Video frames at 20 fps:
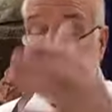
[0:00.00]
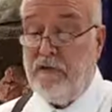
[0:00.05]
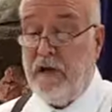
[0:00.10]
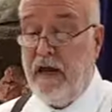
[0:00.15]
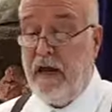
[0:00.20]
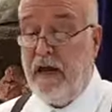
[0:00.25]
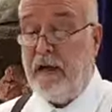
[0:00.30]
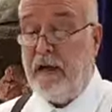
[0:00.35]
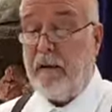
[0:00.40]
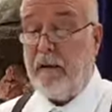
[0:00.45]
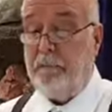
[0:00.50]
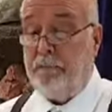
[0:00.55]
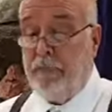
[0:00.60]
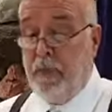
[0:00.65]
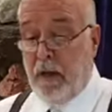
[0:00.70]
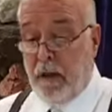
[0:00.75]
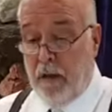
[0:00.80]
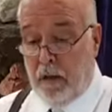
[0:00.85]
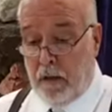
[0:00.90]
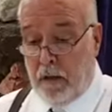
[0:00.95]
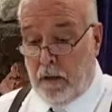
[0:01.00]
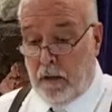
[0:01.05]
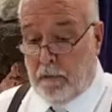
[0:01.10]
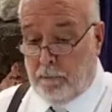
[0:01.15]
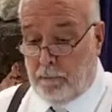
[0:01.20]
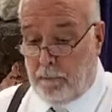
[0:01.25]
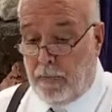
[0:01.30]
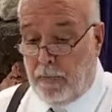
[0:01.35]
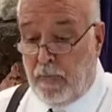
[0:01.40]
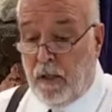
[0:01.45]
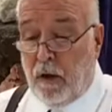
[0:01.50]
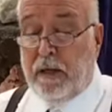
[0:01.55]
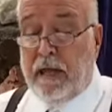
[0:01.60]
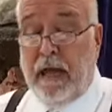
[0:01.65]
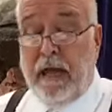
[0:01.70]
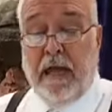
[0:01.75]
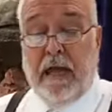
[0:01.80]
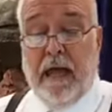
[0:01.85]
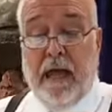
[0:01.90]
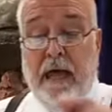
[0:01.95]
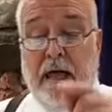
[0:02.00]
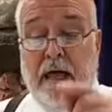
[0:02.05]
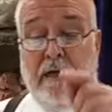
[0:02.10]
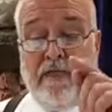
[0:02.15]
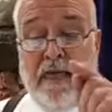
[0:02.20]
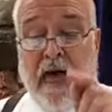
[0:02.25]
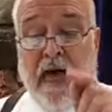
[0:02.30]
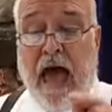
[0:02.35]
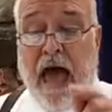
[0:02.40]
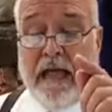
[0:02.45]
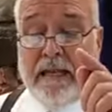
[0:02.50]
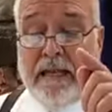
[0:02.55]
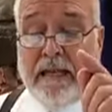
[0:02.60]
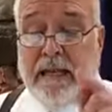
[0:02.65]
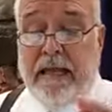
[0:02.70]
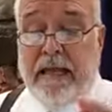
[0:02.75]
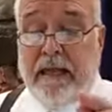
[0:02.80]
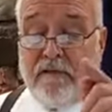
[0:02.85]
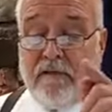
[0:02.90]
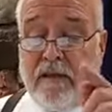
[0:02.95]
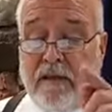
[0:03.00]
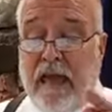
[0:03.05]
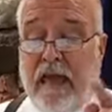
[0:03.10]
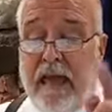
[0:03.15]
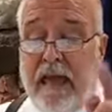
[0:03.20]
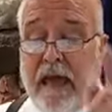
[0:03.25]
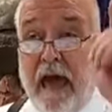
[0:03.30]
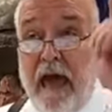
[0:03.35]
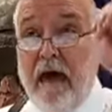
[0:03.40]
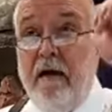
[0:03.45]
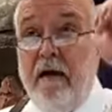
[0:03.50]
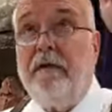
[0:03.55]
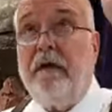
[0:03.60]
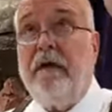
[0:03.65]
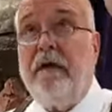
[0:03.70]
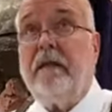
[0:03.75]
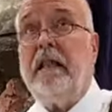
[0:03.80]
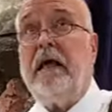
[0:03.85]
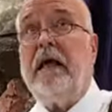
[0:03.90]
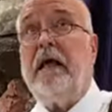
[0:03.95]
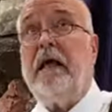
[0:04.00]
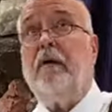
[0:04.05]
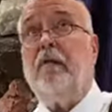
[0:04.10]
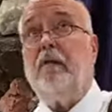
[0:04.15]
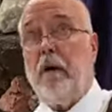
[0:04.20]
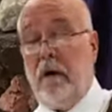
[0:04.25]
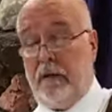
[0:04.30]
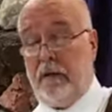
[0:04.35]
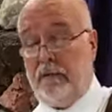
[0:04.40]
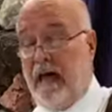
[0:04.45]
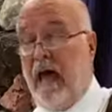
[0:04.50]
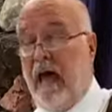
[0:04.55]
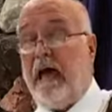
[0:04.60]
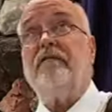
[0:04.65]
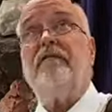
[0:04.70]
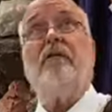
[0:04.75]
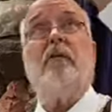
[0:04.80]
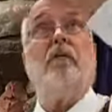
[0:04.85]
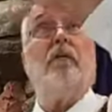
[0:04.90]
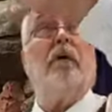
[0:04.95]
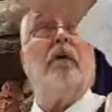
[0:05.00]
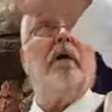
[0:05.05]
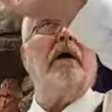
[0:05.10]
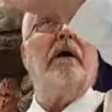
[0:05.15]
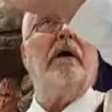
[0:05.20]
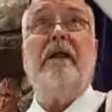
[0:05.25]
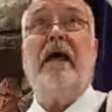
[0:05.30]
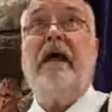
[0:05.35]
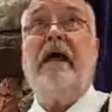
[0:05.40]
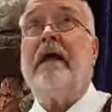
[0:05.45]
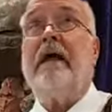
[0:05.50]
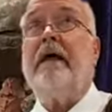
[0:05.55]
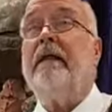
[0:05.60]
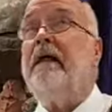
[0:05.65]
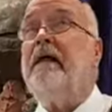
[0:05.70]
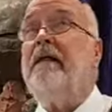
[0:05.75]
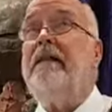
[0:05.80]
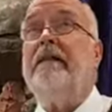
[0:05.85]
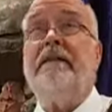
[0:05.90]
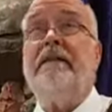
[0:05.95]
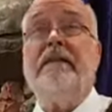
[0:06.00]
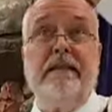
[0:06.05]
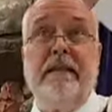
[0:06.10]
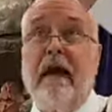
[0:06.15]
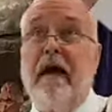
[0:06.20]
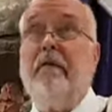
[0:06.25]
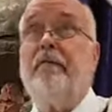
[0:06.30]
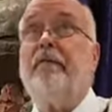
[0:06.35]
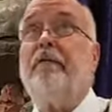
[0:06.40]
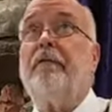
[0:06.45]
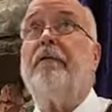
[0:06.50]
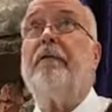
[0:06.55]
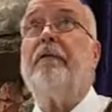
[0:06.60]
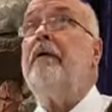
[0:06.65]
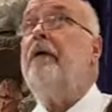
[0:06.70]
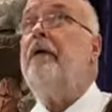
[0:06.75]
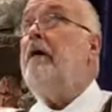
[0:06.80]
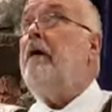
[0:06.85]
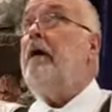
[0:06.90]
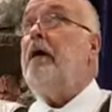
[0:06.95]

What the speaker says: and Jacob. Okay, that is a heavenly one. That's the one that never,